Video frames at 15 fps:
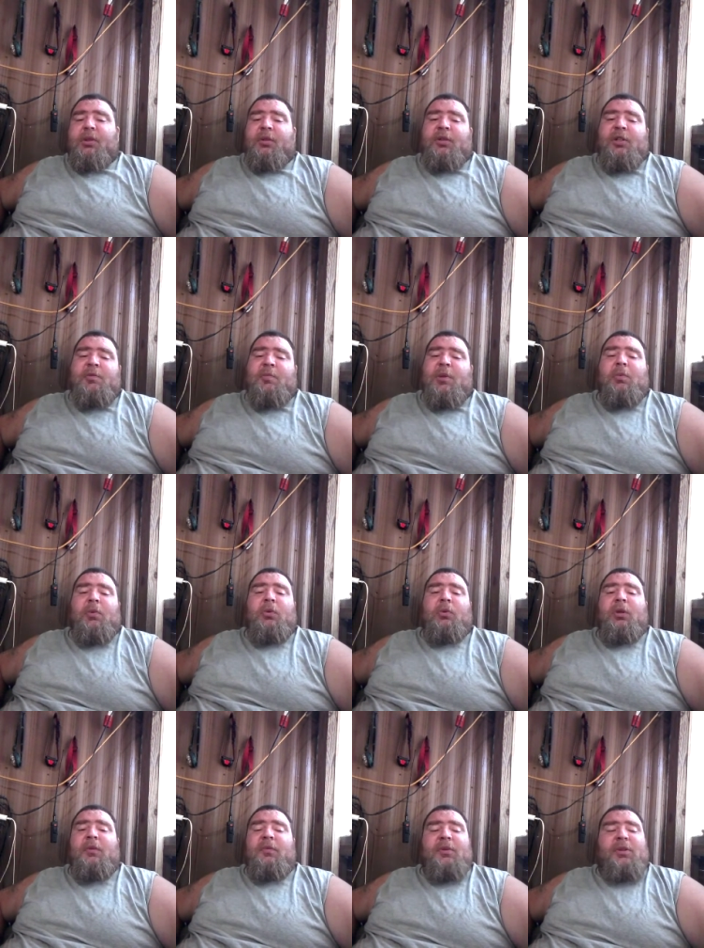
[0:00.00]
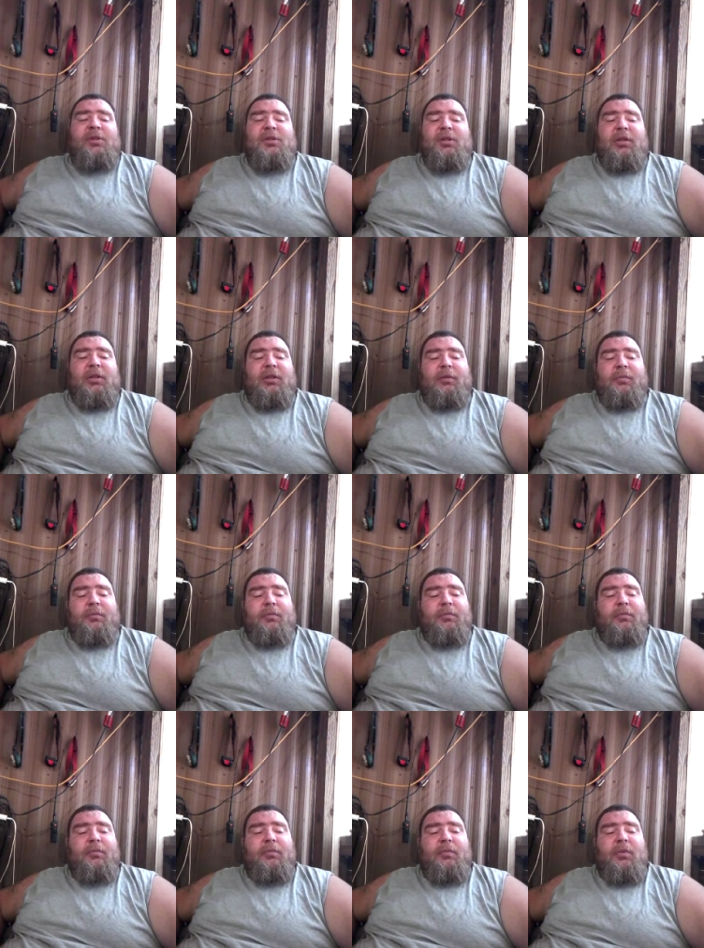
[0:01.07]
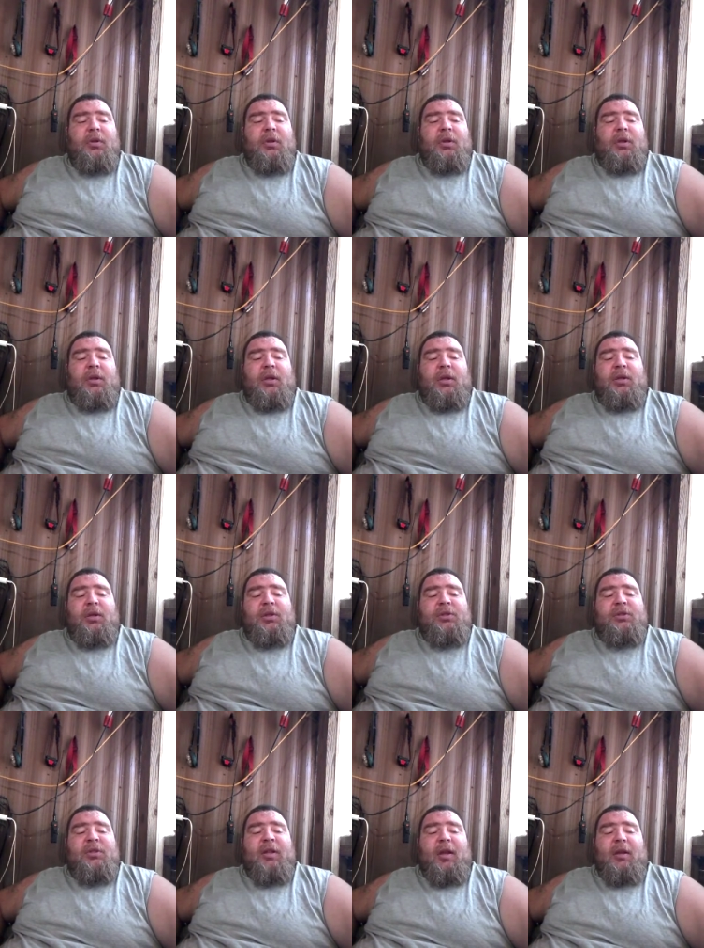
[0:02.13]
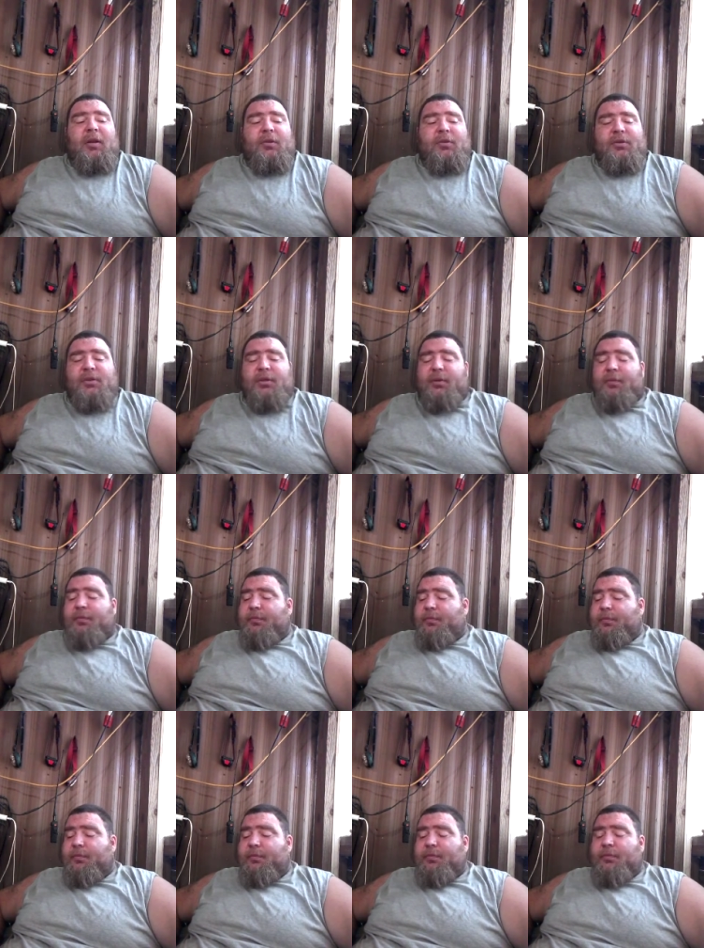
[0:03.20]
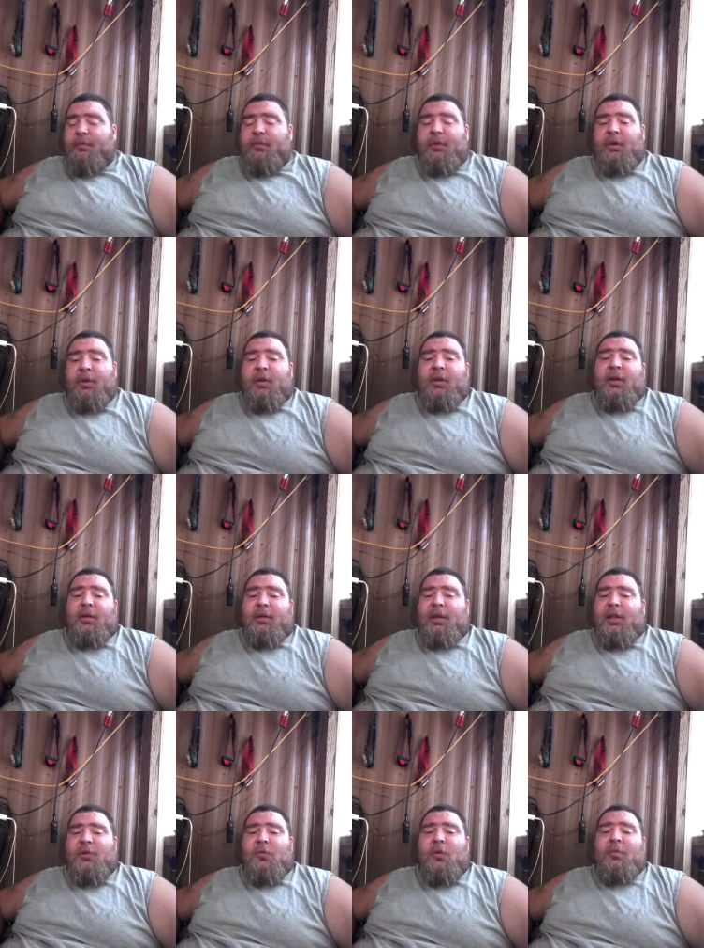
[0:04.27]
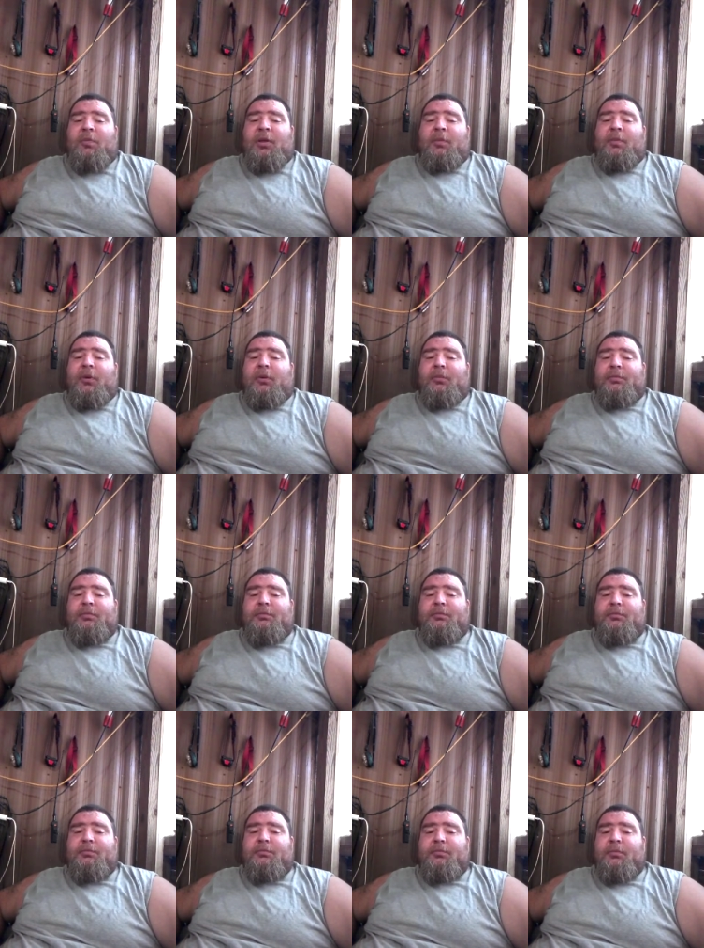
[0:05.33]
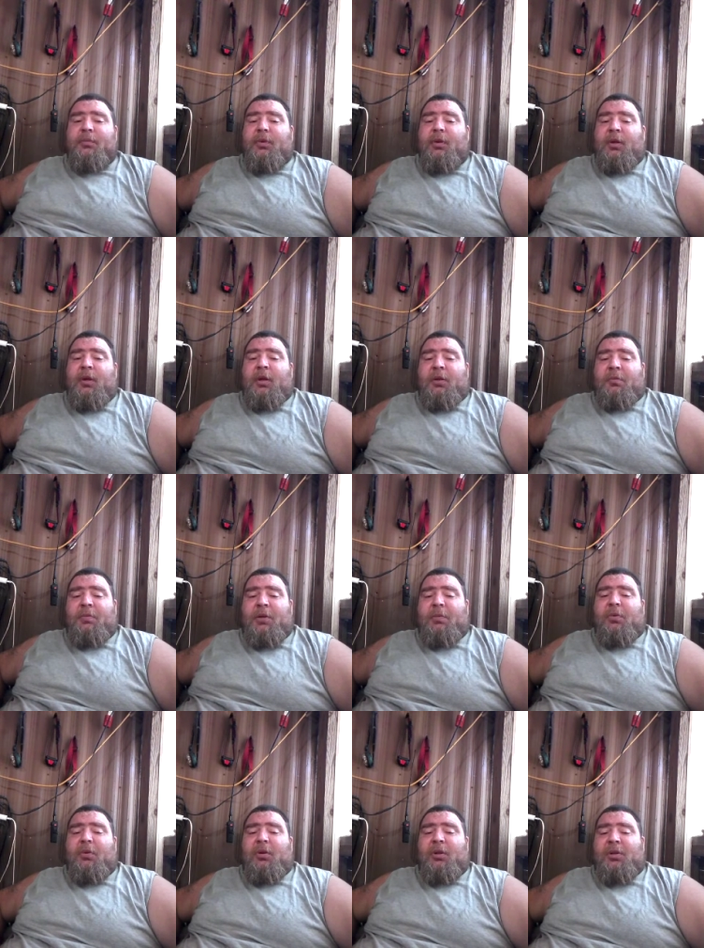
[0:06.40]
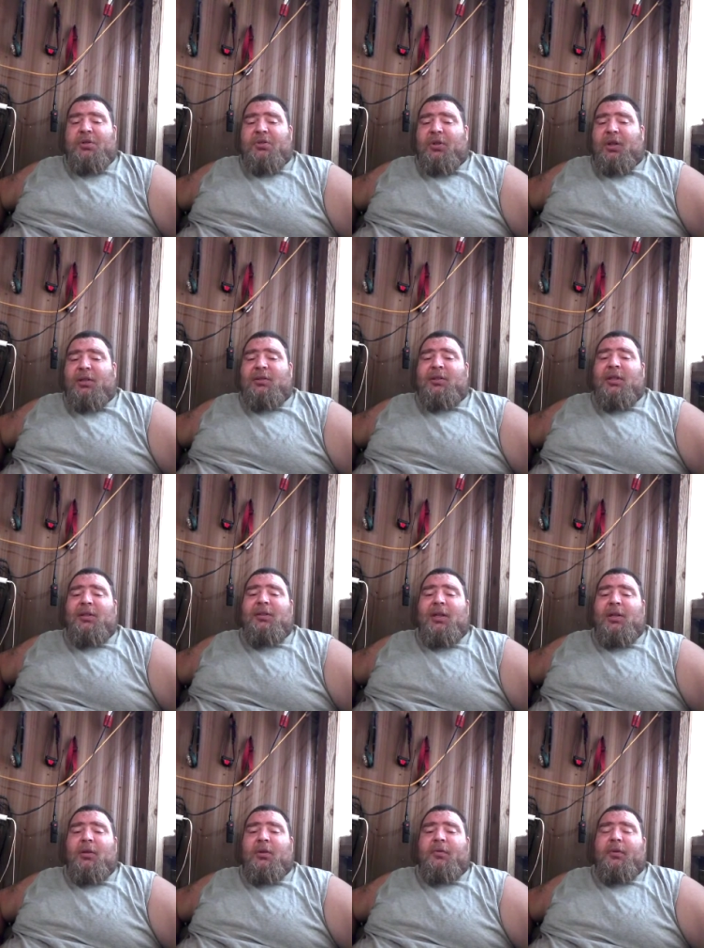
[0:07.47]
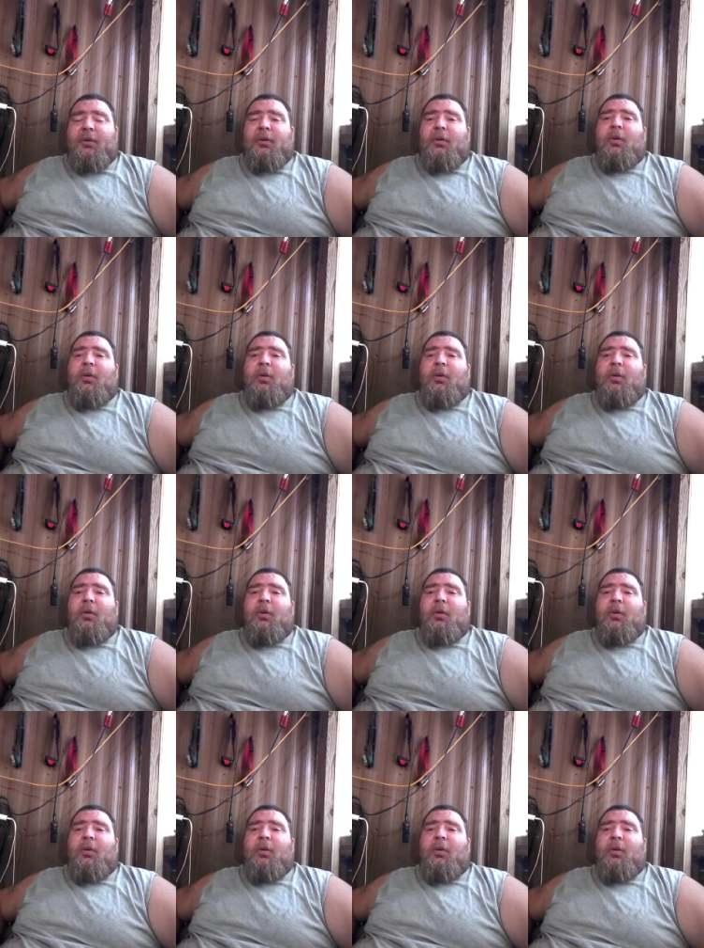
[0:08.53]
These people who live in the city, in these towns, guess what, people? People are going to try to take that over.